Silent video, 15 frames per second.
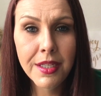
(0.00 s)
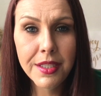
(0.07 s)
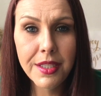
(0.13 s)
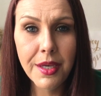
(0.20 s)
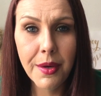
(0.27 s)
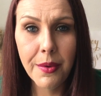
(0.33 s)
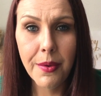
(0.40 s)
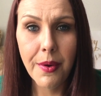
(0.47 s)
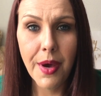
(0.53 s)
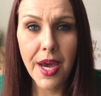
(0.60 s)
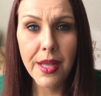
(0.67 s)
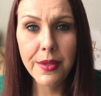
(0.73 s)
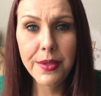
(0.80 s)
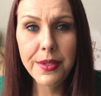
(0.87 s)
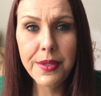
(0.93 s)
So
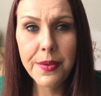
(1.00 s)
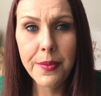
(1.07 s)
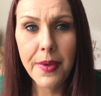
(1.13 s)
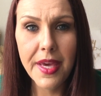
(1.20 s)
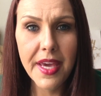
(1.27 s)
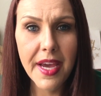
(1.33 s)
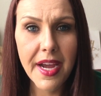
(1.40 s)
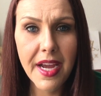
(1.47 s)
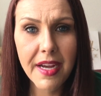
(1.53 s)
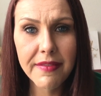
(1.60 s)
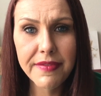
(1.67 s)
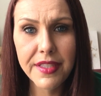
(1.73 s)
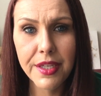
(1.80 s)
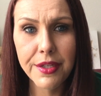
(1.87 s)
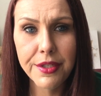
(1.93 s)
I lose the weight, I
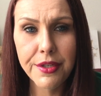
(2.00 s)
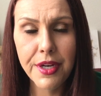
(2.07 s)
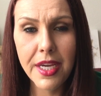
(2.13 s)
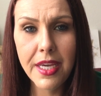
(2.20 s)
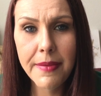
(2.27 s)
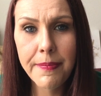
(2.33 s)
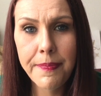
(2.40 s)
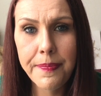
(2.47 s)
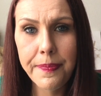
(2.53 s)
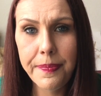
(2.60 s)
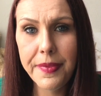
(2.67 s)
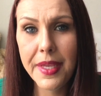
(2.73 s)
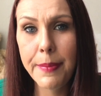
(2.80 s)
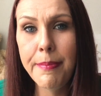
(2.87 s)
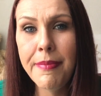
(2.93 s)
have surgery.
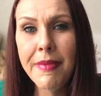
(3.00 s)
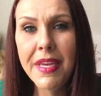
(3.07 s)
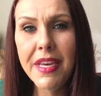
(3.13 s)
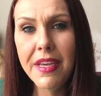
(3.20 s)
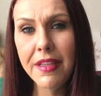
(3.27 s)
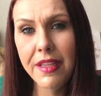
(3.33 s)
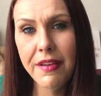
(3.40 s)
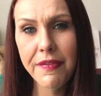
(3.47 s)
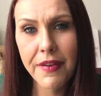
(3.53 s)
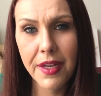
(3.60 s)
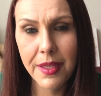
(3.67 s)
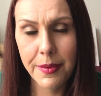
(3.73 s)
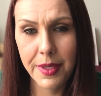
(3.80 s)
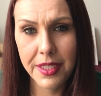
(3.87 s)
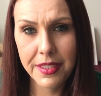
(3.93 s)
Immediately
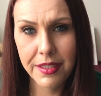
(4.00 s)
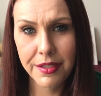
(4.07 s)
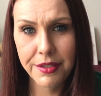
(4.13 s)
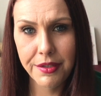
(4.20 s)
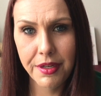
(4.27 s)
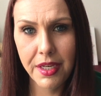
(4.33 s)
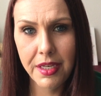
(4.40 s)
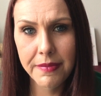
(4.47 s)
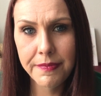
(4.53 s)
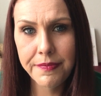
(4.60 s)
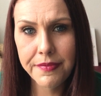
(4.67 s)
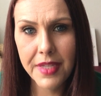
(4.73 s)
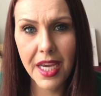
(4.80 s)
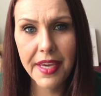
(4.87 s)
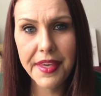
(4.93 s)
following surgery,
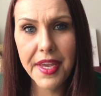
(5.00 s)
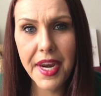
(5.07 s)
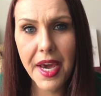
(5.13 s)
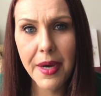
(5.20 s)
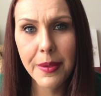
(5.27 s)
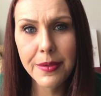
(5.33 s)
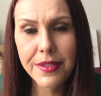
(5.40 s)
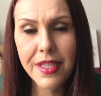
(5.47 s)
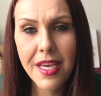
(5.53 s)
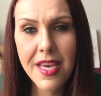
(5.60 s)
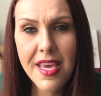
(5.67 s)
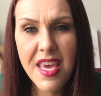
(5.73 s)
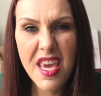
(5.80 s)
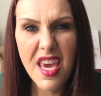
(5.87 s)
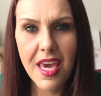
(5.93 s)
I get out,
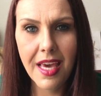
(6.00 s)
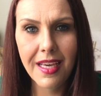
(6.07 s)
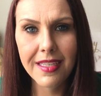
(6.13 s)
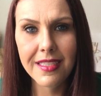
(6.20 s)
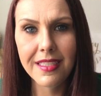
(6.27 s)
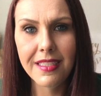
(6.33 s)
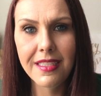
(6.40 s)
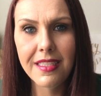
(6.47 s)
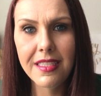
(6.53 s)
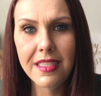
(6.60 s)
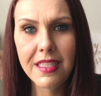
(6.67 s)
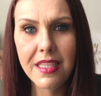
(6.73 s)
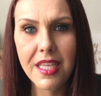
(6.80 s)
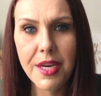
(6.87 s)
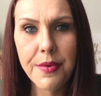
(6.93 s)
and
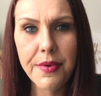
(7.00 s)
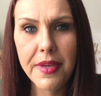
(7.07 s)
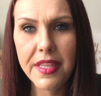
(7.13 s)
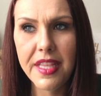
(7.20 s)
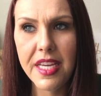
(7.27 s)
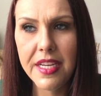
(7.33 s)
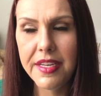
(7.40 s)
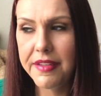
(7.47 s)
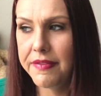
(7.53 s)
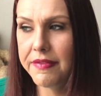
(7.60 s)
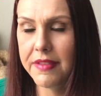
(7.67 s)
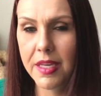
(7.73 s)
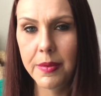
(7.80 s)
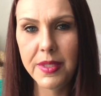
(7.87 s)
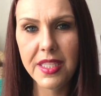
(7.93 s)

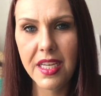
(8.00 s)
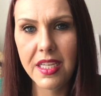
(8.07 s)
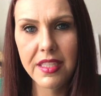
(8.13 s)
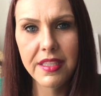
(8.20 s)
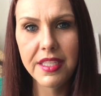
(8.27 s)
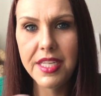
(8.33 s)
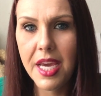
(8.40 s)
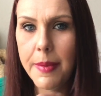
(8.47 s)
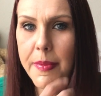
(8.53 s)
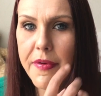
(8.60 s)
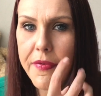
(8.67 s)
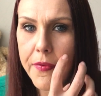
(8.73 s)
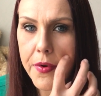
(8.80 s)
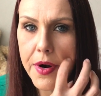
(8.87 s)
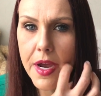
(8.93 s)
it was like the day
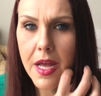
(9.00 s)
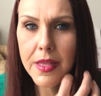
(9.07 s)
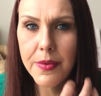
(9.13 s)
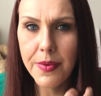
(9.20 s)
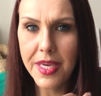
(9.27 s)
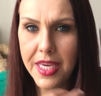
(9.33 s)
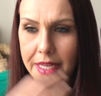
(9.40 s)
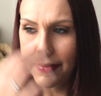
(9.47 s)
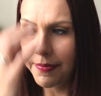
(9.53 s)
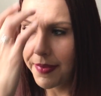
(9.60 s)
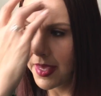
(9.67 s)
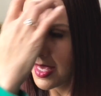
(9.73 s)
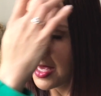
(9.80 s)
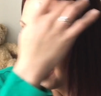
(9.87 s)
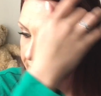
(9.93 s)
before Halloween.
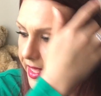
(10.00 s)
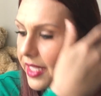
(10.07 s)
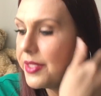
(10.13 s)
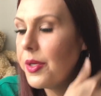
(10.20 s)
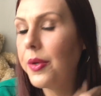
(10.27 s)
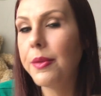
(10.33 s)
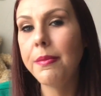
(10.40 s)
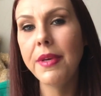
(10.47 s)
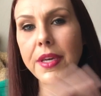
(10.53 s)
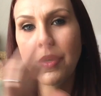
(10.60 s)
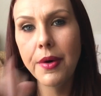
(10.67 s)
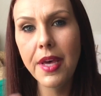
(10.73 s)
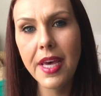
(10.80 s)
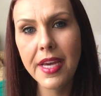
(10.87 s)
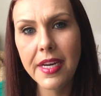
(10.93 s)
They told me,
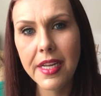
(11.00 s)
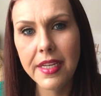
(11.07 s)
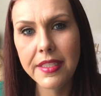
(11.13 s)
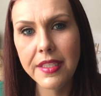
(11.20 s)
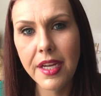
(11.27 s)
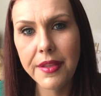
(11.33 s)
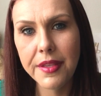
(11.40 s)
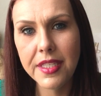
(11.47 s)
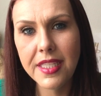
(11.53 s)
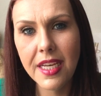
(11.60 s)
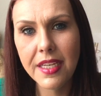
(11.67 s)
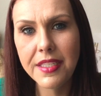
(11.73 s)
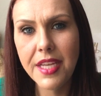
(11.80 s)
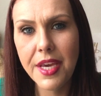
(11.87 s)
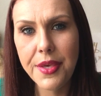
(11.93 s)
go ahead, and on the
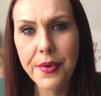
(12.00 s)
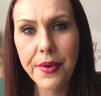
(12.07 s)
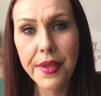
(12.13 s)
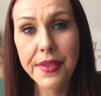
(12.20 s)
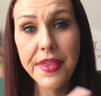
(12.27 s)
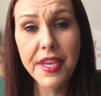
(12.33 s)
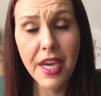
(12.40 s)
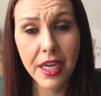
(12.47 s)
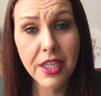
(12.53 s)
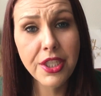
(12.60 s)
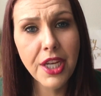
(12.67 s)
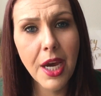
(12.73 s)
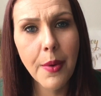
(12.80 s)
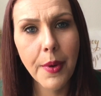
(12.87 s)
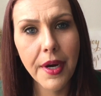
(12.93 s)
second day you can take a
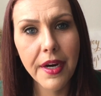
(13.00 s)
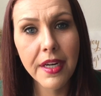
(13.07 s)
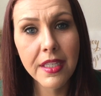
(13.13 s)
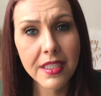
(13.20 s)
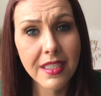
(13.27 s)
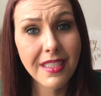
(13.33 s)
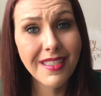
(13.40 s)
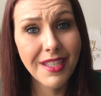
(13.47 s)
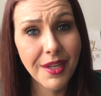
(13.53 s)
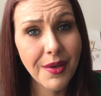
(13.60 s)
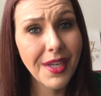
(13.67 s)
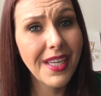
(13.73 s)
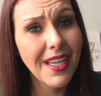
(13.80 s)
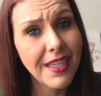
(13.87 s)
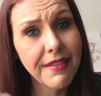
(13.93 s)
shower. And
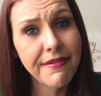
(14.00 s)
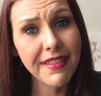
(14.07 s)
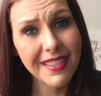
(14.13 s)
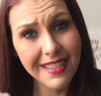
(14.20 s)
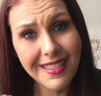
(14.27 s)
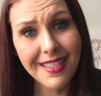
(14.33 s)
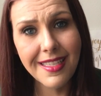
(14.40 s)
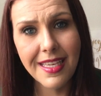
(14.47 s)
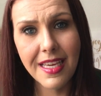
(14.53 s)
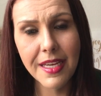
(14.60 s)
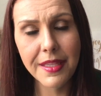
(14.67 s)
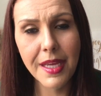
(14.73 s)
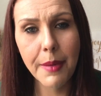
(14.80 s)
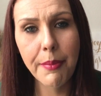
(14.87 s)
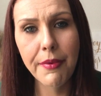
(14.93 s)
I kind of felt icky
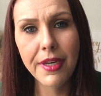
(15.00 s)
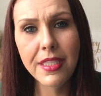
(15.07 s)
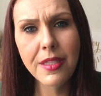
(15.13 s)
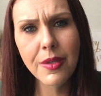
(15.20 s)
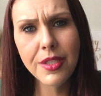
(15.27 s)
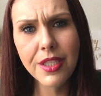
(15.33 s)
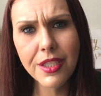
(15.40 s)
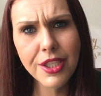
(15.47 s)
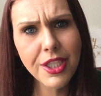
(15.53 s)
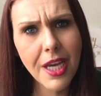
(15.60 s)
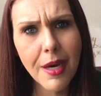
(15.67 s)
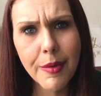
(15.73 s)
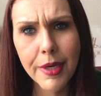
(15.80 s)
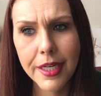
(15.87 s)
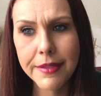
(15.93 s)
at that point, so I took a
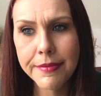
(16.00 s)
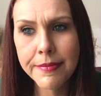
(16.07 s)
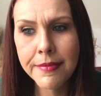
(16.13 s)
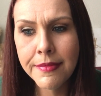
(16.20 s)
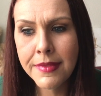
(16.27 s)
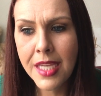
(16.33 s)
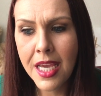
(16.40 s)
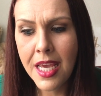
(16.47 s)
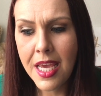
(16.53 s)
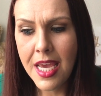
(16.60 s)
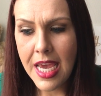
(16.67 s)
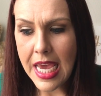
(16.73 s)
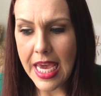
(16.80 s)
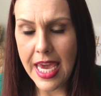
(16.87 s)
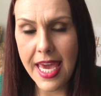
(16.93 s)
shower.
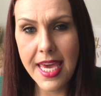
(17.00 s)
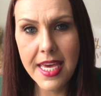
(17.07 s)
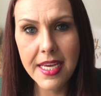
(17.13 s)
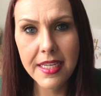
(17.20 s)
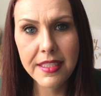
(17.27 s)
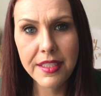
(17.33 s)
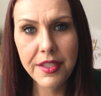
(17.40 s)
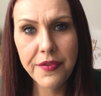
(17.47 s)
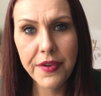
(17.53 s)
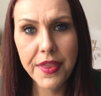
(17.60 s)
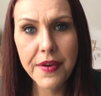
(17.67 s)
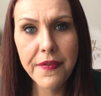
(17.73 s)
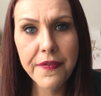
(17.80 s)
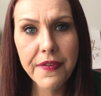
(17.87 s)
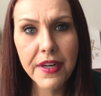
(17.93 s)
And for
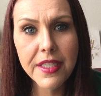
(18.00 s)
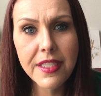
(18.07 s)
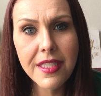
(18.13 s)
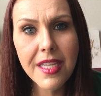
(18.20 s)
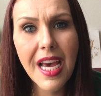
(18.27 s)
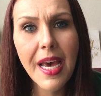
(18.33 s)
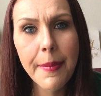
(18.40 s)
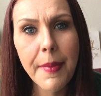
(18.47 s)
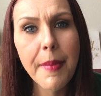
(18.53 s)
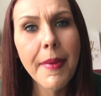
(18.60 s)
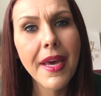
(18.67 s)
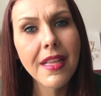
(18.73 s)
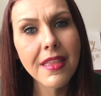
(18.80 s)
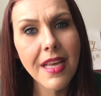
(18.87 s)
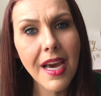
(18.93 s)
the first time in
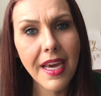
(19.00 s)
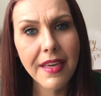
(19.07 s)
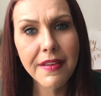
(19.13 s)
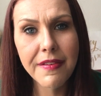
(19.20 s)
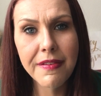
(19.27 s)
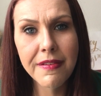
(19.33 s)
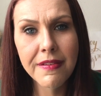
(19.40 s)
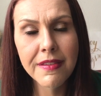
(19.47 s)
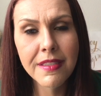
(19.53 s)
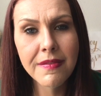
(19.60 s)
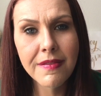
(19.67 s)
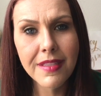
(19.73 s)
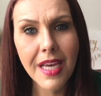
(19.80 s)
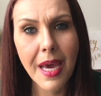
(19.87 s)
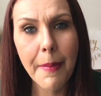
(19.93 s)
my life,
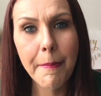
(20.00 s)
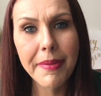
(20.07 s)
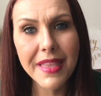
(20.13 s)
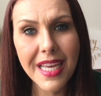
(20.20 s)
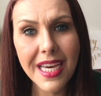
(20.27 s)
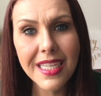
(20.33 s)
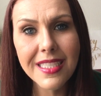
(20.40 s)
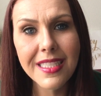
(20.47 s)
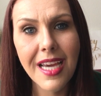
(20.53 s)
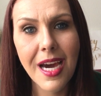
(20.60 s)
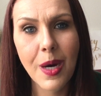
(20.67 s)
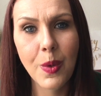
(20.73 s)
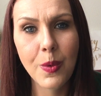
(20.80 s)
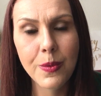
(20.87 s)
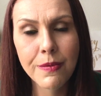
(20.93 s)
I blacked
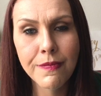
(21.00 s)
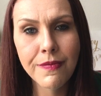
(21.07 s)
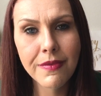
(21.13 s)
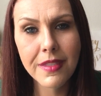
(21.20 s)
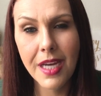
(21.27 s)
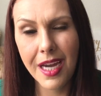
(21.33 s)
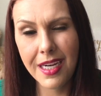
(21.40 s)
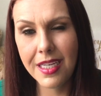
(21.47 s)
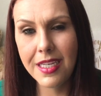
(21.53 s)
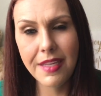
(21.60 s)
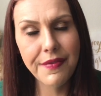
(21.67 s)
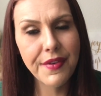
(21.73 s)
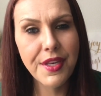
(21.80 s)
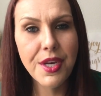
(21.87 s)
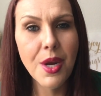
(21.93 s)
out. I didn't
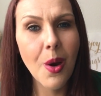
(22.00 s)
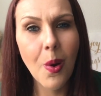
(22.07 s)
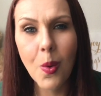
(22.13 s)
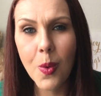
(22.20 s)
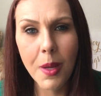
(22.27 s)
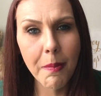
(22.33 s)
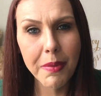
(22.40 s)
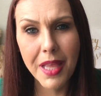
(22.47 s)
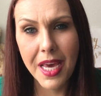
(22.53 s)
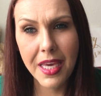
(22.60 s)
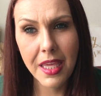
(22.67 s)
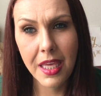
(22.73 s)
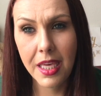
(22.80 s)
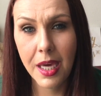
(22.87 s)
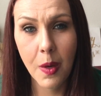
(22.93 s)
even know what
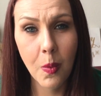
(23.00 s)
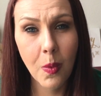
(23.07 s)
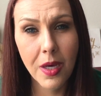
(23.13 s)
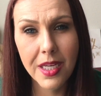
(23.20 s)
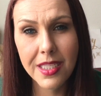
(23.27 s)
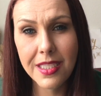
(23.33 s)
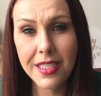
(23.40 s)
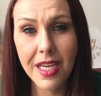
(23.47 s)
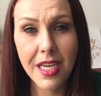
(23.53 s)
blacking out was.